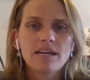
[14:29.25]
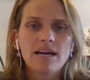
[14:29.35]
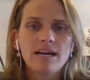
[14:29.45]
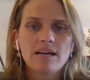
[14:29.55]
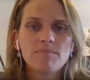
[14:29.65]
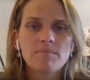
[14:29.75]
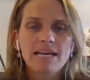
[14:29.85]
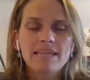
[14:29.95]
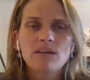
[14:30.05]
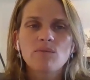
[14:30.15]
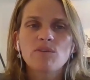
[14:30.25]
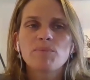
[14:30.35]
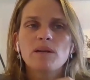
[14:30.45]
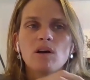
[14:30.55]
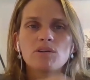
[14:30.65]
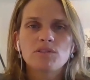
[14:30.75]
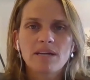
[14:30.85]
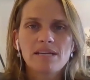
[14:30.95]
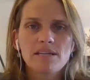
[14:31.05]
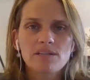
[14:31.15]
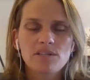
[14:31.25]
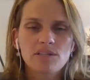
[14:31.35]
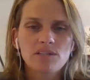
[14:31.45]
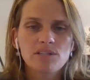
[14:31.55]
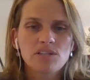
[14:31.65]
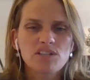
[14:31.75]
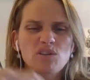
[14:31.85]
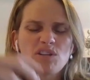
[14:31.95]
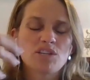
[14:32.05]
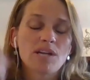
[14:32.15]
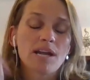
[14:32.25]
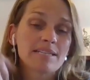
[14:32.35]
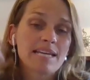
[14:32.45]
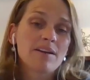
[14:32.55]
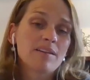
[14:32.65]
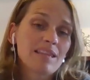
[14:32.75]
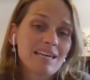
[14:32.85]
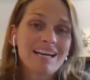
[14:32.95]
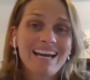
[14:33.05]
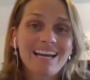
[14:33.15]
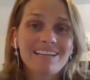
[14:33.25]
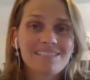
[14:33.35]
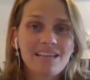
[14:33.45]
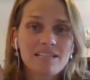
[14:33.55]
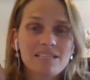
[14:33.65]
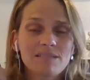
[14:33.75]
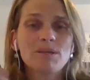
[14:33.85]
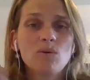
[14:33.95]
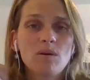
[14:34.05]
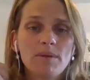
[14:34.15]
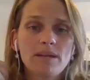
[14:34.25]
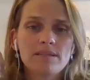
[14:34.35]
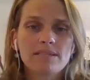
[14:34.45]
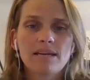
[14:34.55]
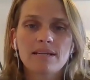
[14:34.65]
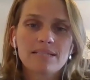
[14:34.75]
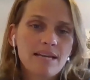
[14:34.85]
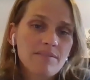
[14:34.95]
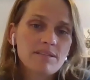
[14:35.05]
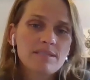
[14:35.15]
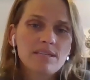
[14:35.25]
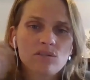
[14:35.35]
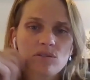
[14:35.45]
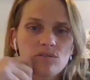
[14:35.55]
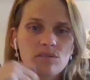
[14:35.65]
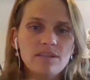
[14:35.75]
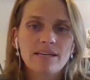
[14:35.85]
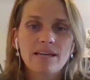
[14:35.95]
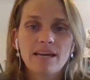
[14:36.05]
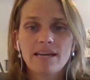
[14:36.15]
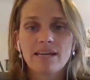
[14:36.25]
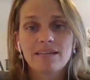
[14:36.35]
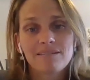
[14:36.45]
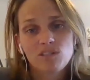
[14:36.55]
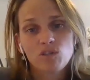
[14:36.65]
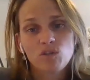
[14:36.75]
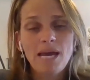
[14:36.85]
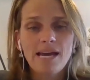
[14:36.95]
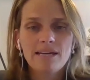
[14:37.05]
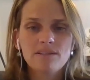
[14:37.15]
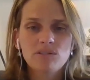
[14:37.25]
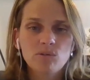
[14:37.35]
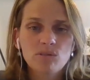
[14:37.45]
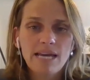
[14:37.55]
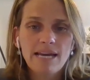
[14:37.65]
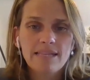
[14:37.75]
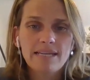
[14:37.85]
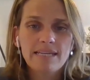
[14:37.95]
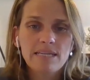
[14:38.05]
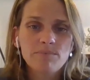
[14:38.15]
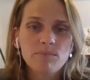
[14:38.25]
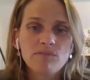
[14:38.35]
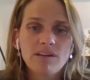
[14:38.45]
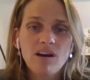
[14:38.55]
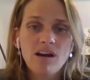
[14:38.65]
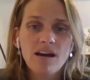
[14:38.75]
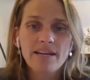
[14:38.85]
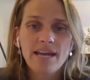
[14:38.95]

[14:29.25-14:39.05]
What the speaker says: I think we've been also conditioned to just sort of shut it down and think, sucks to be a woman, sucks to have these issues, like too bad, so sad, like keep moving on.